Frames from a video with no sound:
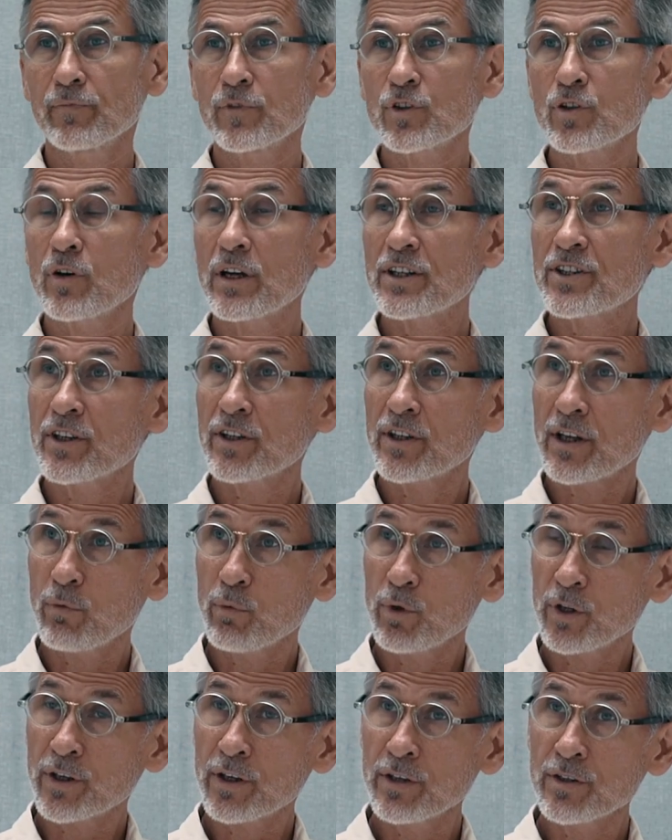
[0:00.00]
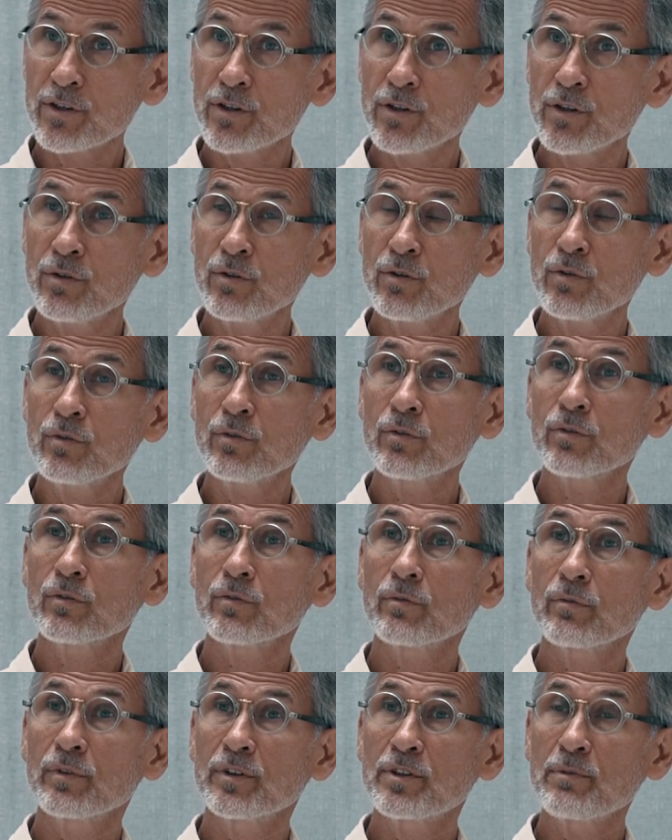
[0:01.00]
So I said, I will continue
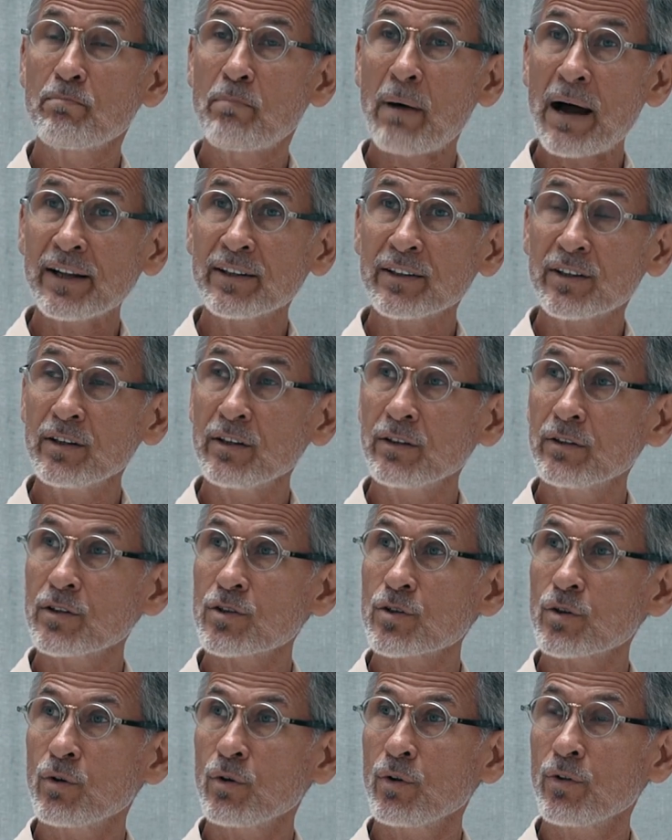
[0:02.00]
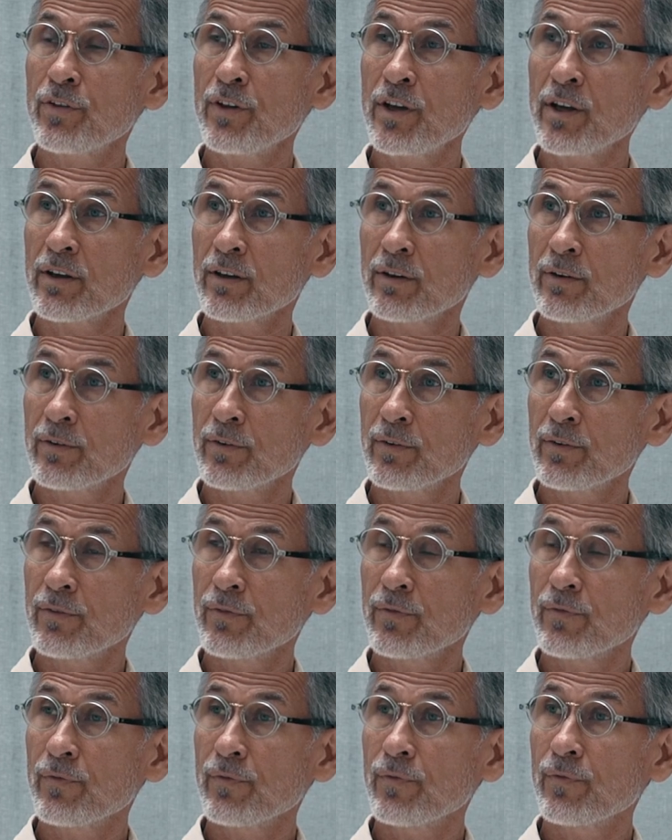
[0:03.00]
debunking this whole thing.
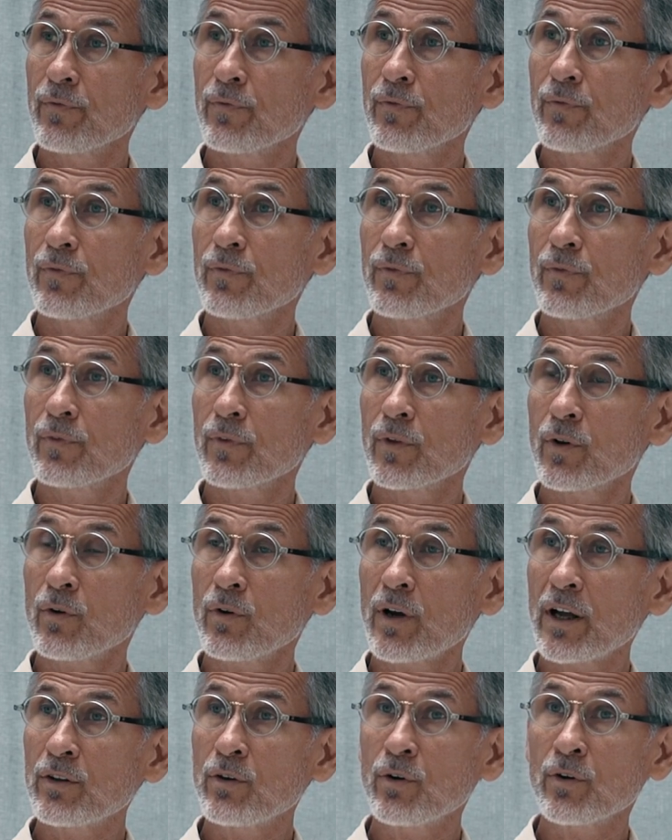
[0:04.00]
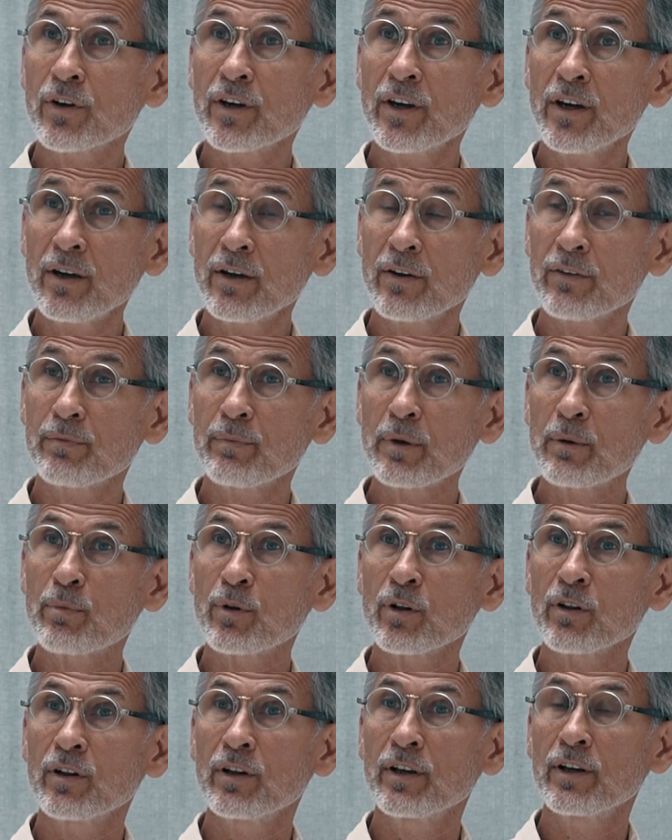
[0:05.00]
No, I don't care if
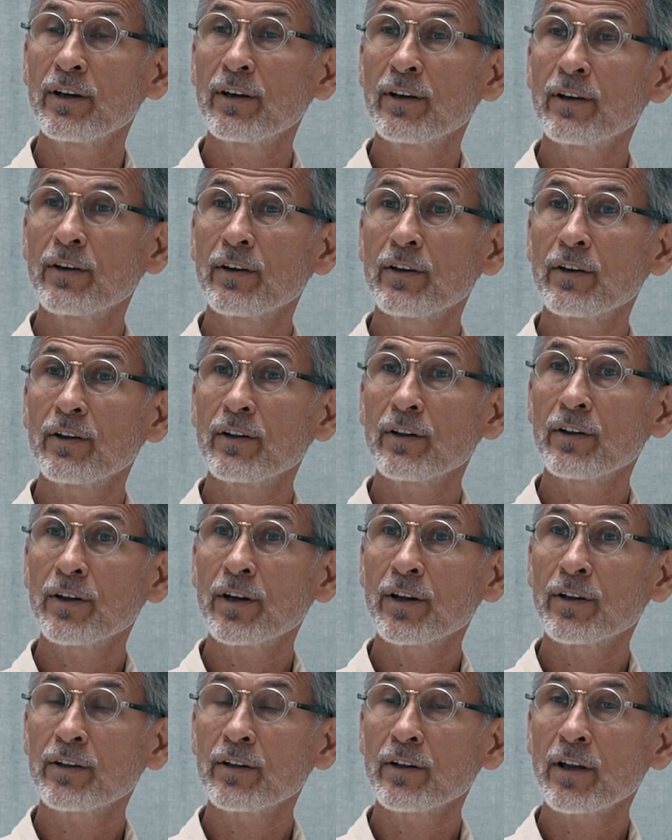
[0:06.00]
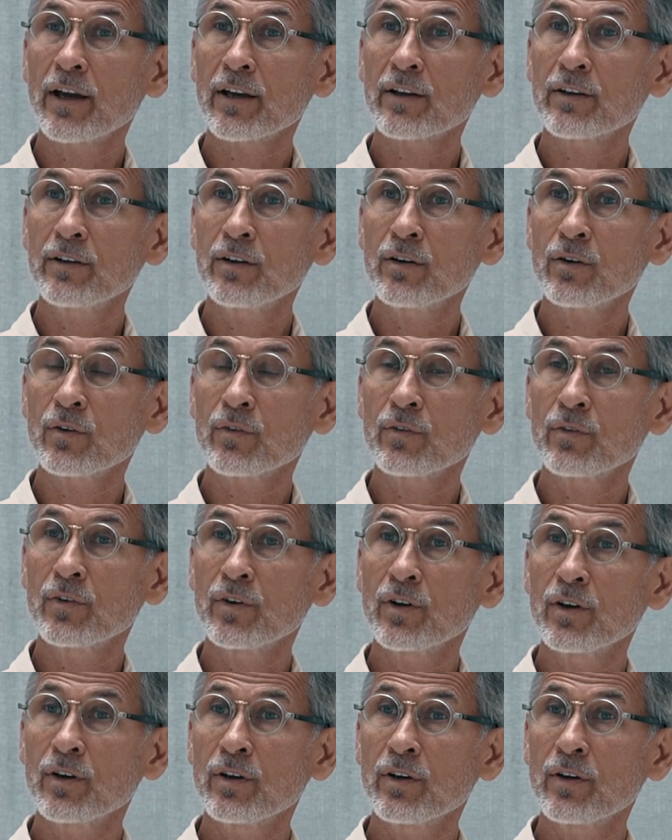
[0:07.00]
people then, like, you know,
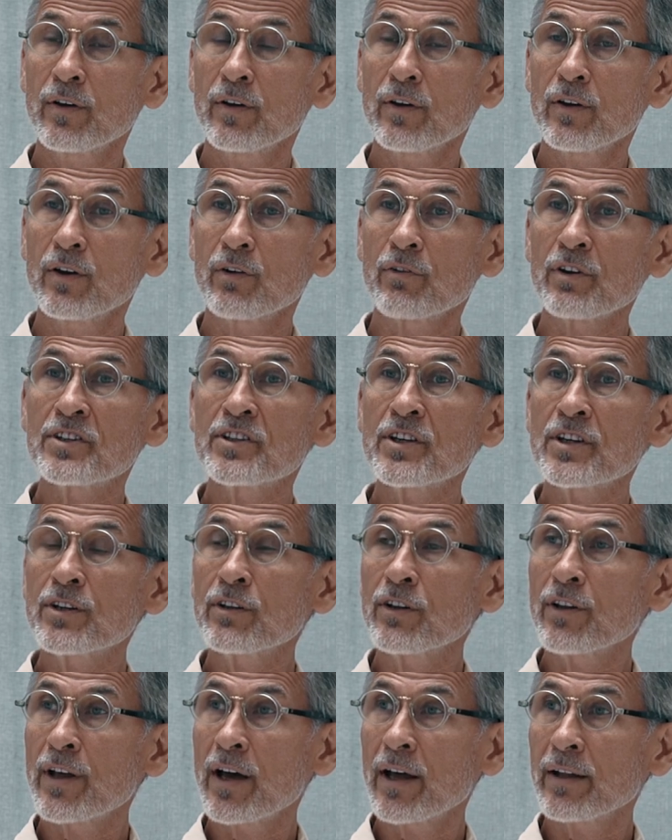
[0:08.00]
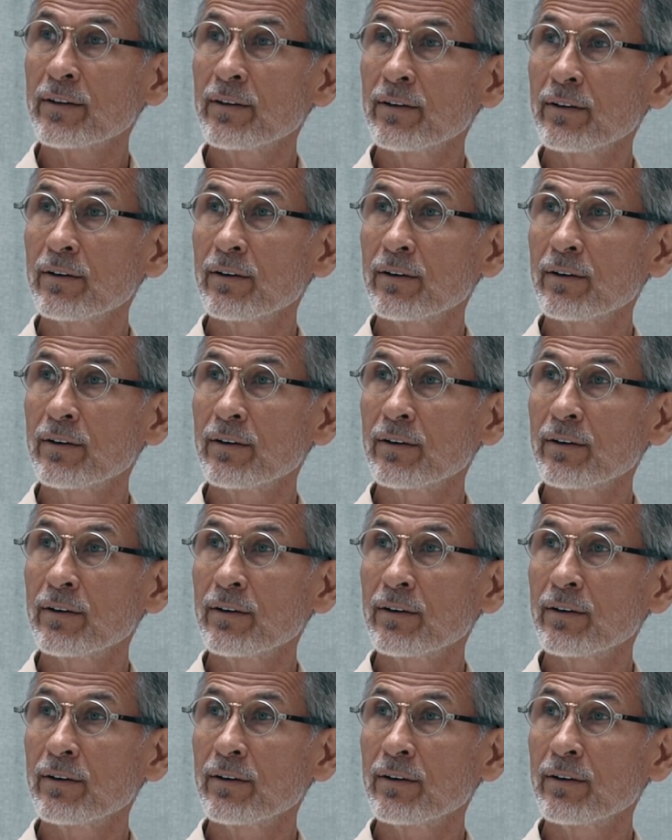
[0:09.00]
reticle that.